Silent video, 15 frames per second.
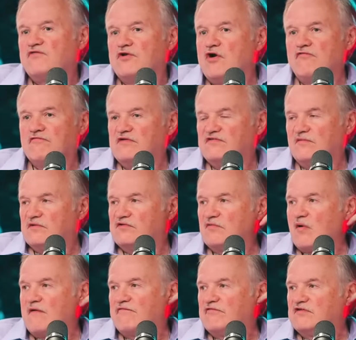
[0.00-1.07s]
for no reason
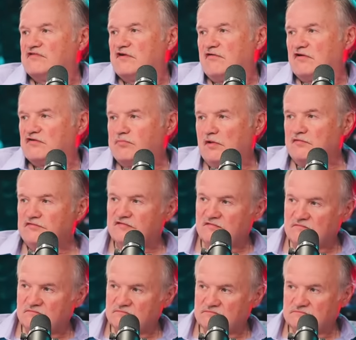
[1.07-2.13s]
whatsoever, his ear explodes.
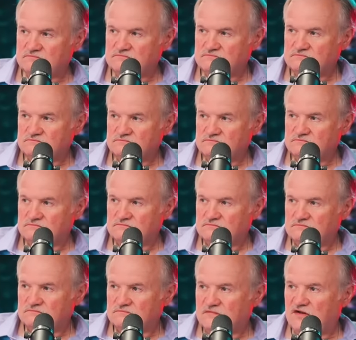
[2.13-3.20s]
Jeez. His eardrum
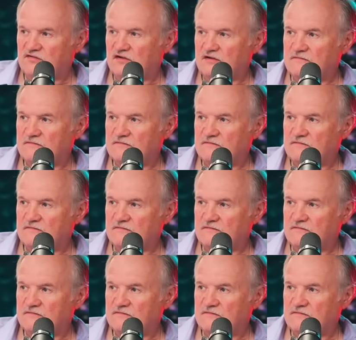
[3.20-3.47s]
perforates.